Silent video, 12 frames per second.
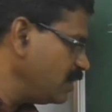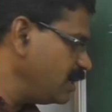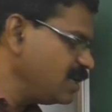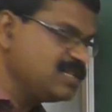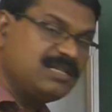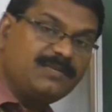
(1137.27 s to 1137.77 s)

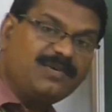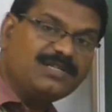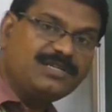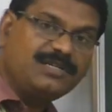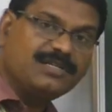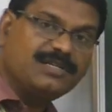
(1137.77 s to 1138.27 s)
it is
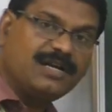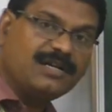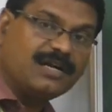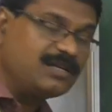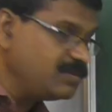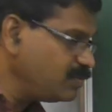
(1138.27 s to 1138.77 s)
representing
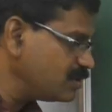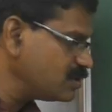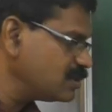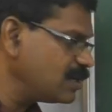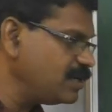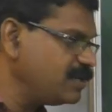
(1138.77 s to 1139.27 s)
that
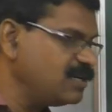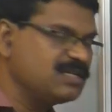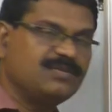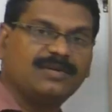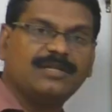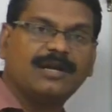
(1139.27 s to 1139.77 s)
100%
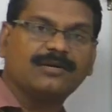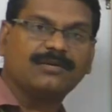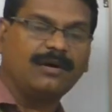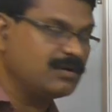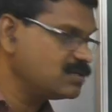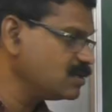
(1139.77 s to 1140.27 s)
clearance for the
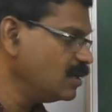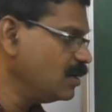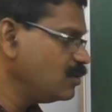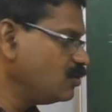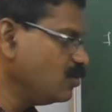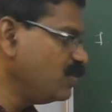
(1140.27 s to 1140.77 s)
electrons
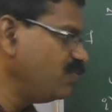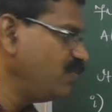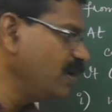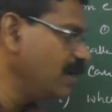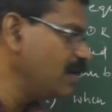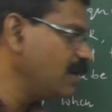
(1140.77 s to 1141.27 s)
to be
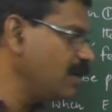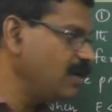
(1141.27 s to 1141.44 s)
filled